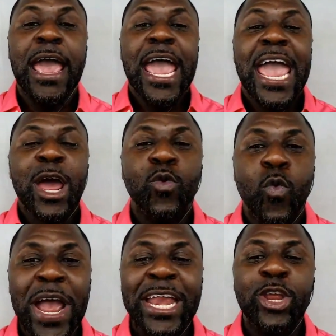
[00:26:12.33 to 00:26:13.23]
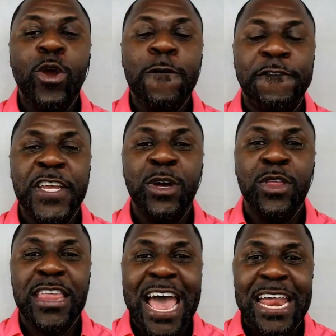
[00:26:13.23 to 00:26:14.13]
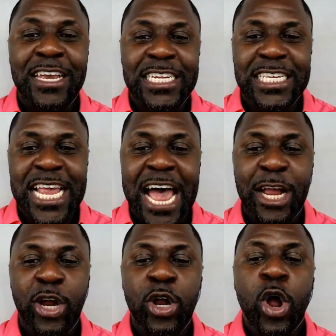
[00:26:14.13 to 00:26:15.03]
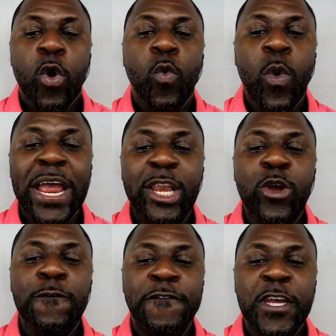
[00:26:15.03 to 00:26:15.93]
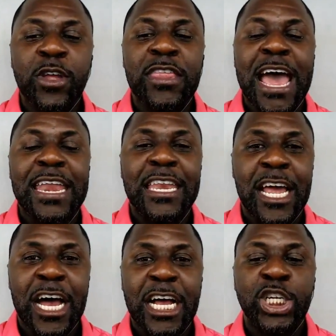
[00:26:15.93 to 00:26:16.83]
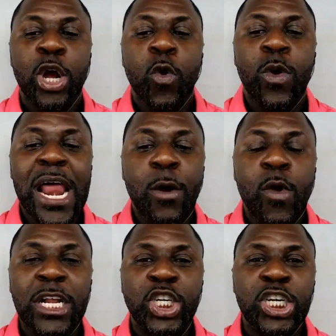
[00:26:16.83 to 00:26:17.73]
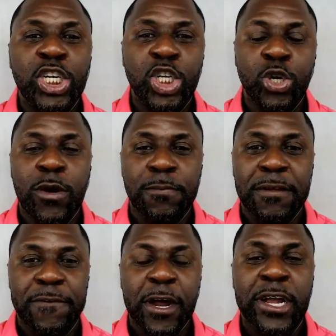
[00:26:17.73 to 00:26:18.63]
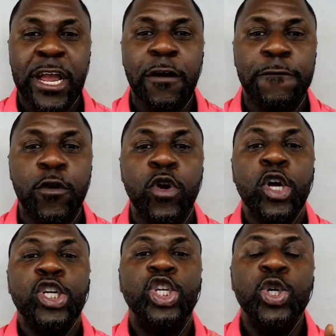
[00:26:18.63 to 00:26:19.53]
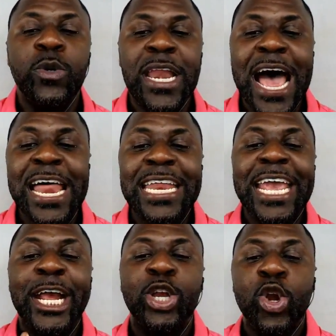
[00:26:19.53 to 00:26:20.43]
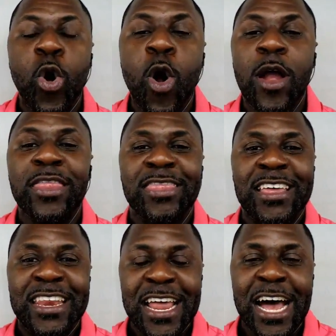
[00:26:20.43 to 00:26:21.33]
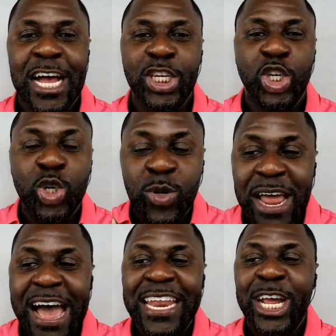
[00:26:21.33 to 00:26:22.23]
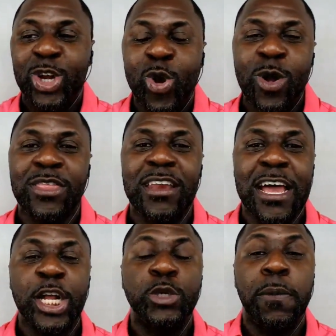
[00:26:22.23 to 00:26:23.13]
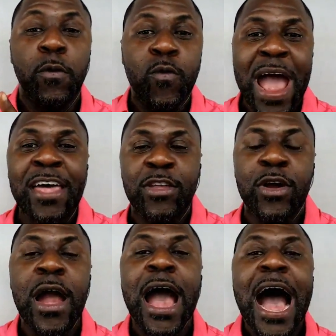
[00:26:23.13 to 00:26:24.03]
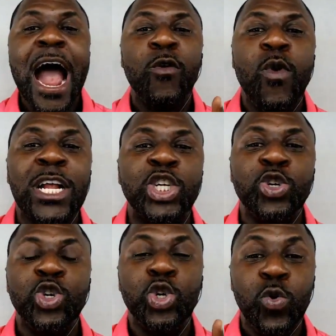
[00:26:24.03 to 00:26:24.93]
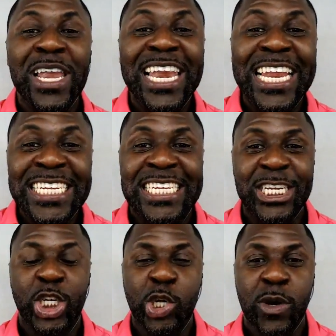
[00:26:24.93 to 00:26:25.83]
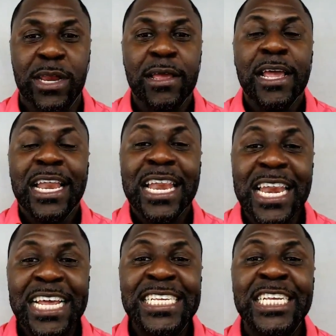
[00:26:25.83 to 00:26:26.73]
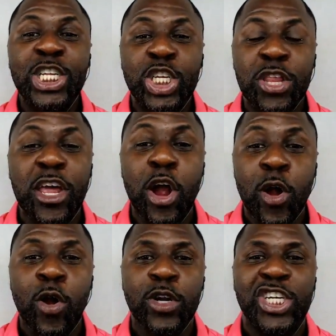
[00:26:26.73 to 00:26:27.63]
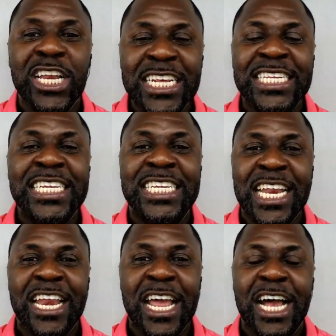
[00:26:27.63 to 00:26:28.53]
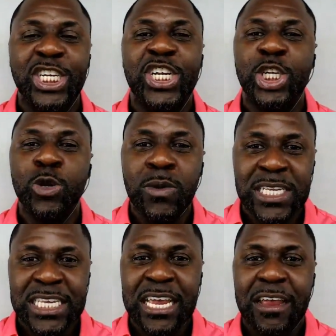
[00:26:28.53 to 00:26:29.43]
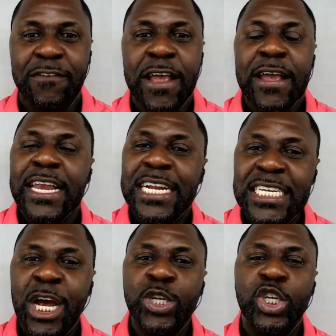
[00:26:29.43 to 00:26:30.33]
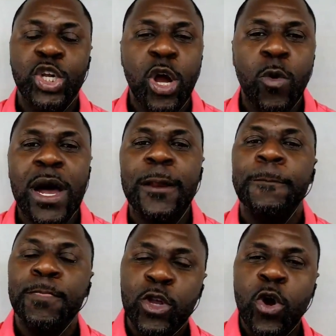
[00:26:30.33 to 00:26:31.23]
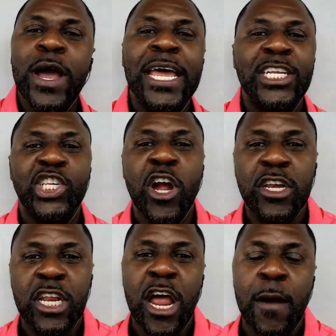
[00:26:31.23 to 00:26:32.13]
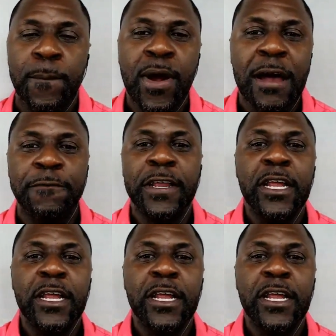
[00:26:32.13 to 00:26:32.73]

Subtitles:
And when you feel that desire, when you feel that nudge, what I want you to do is be very careful. Do not ignore the nudge. Do not ignore the nudge, but rather I want you to listen to it. Listen to the urge. Listen to the nudge that you receive that tells you, you know what? Go ahead and start the nonprofit.